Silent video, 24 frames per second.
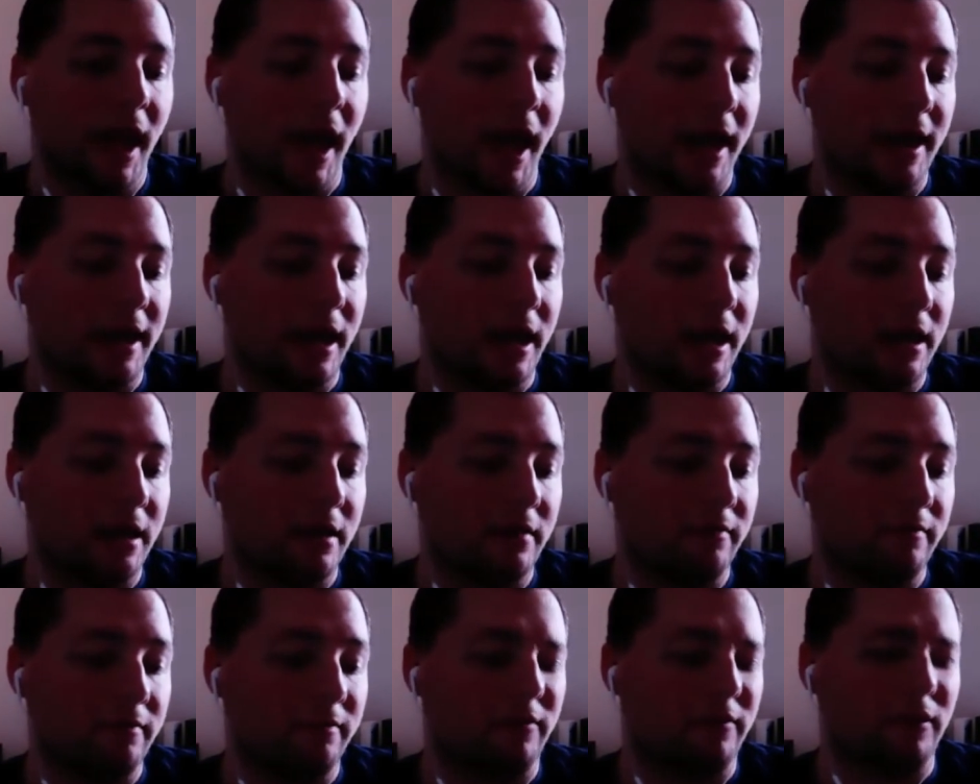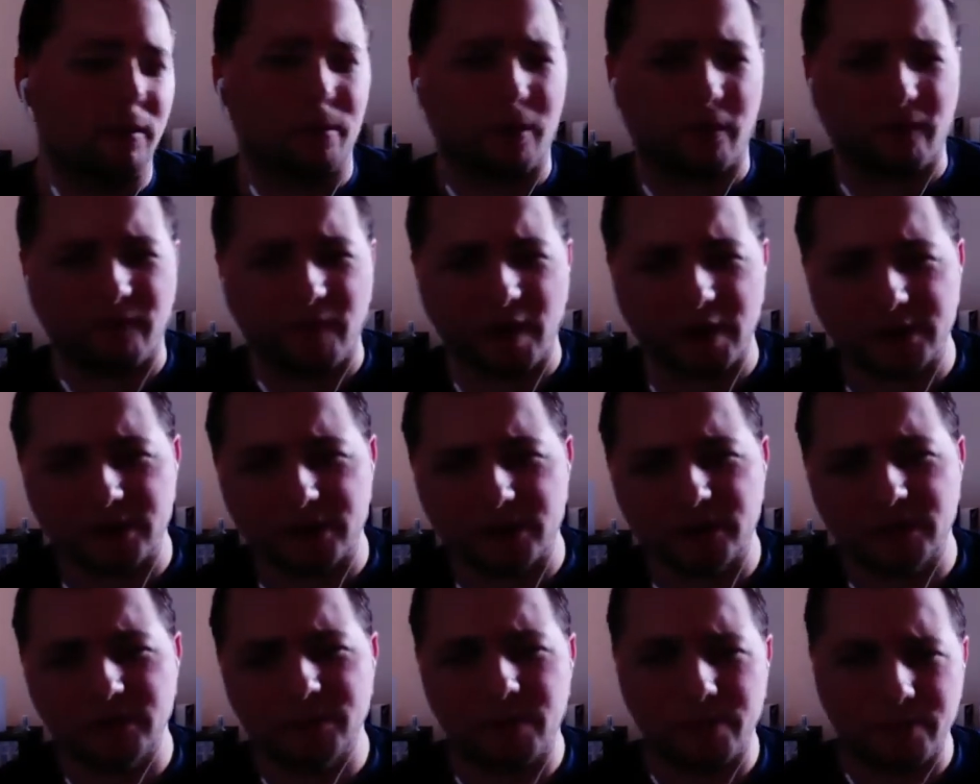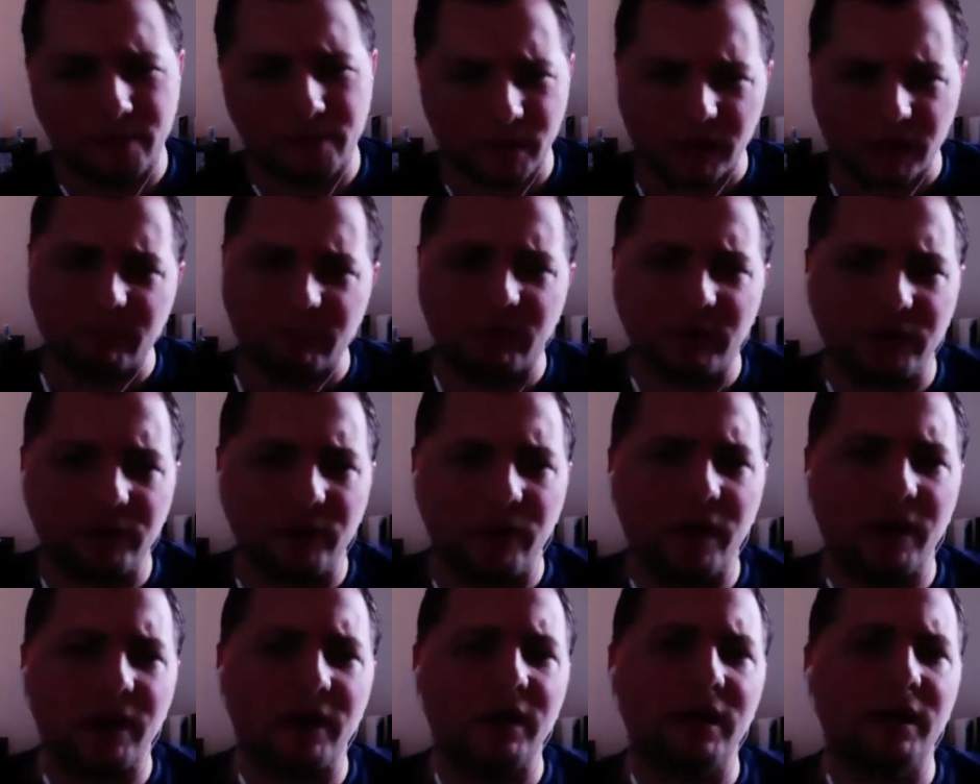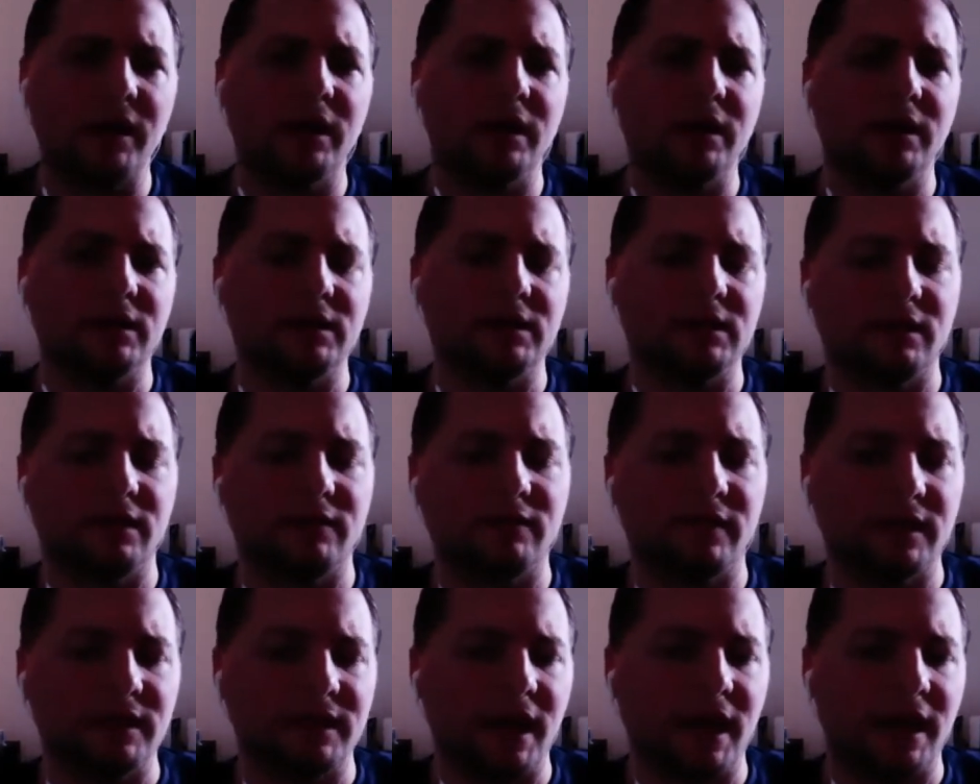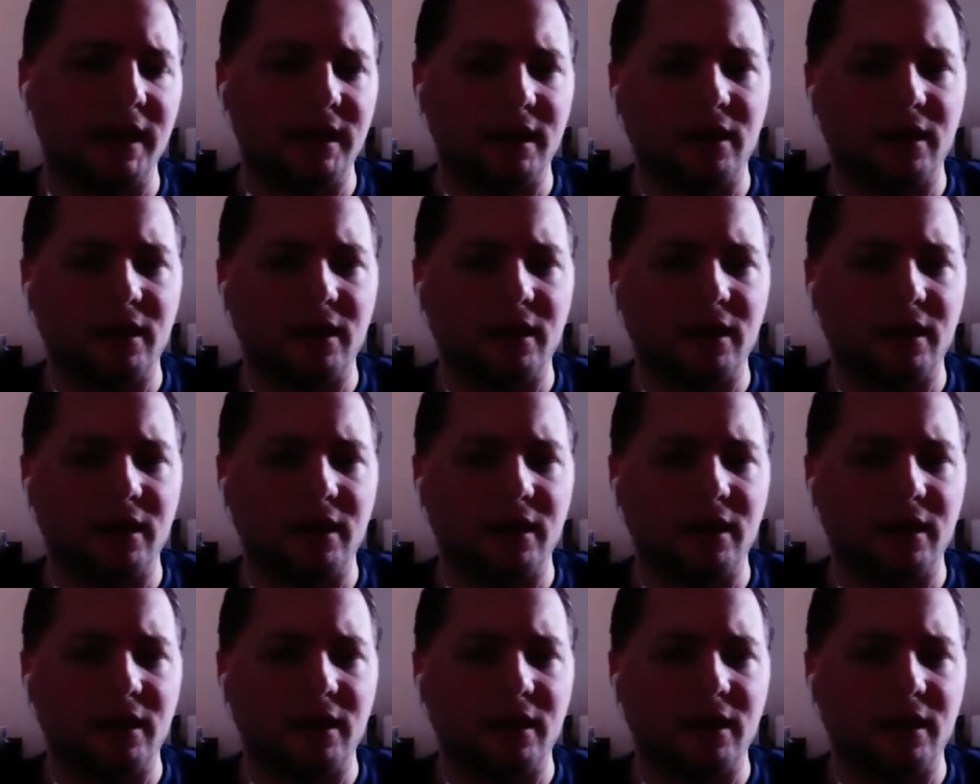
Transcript: And then for the professionals, people like video editing and stuff like that,